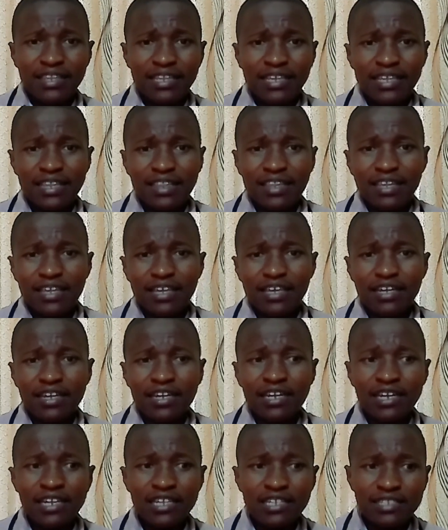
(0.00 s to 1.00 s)
they
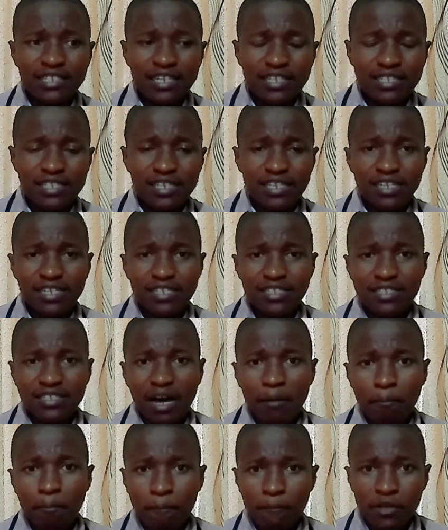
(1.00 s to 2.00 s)
releases
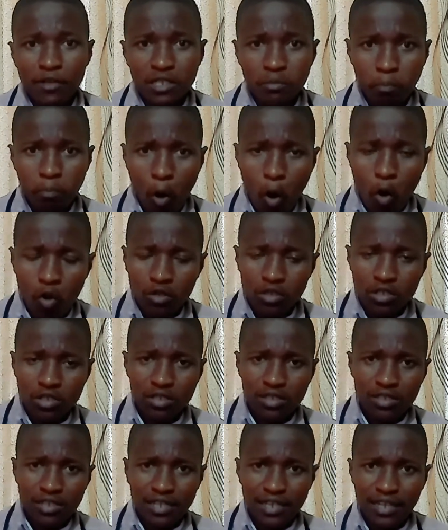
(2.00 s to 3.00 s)
some
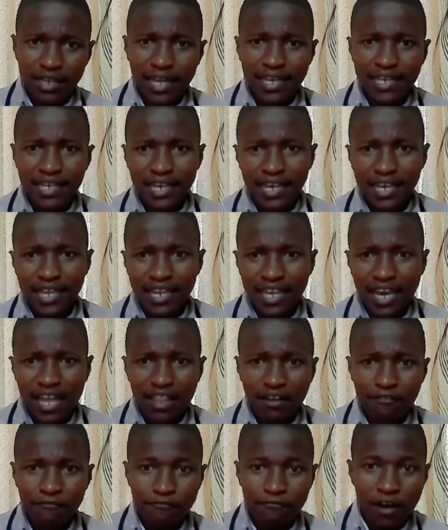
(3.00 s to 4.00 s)
spores like any
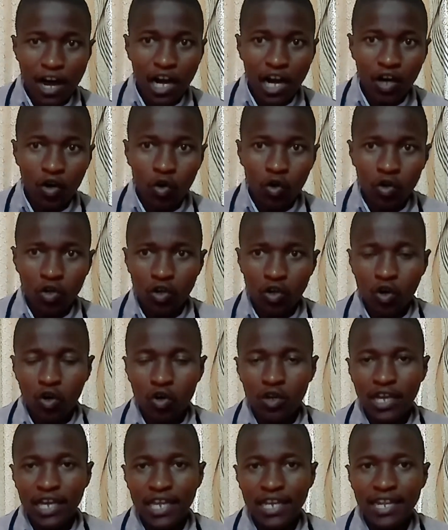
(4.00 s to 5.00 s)
other fungal
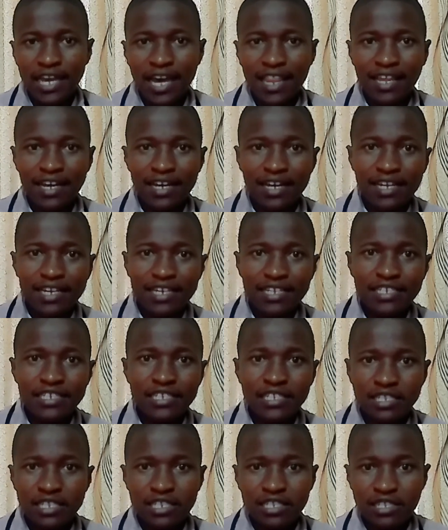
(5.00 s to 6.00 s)
or any other
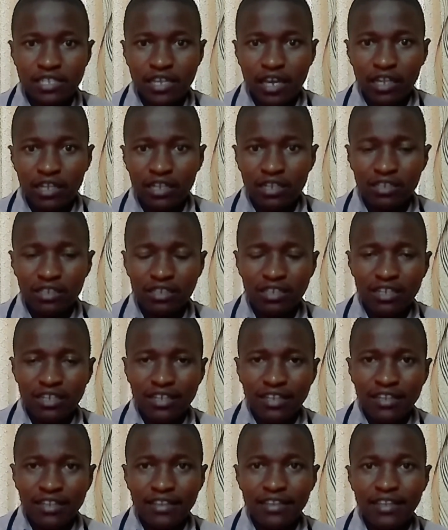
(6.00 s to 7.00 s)
yeast cell.
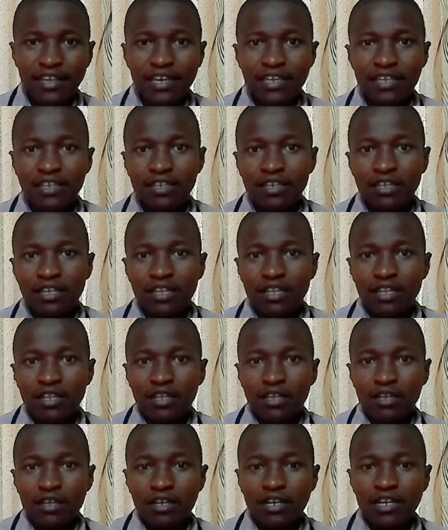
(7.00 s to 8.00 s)
They
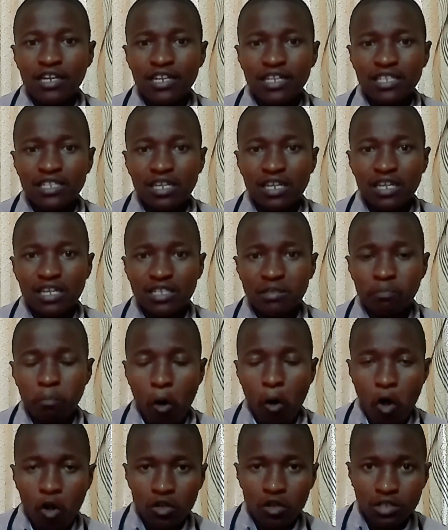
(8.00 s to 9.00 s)
release
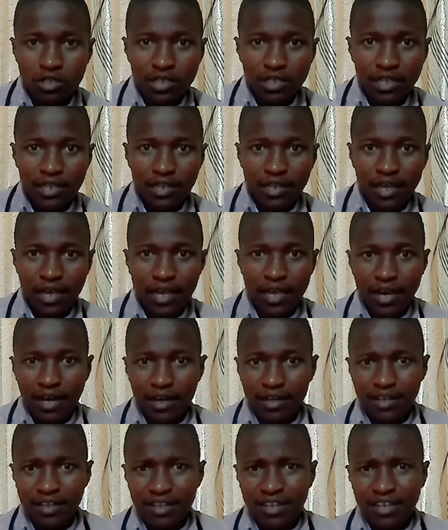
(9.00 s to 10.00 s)
spores in the air.
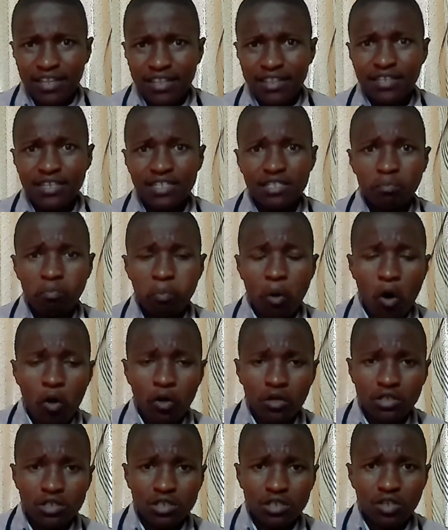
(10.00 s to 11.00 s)
These
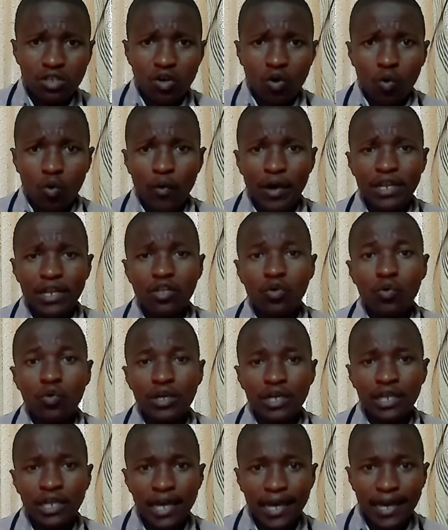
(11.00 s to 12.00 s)
spores, when you
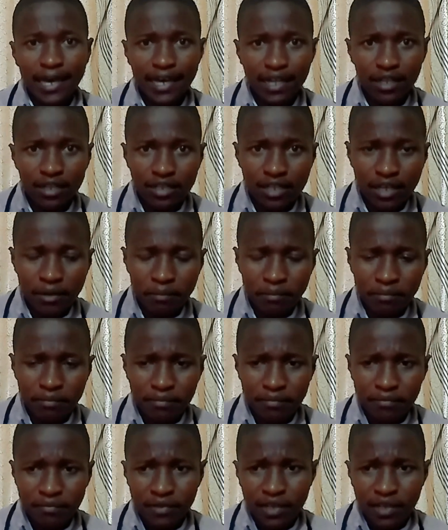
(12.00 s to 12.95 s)
inhale them,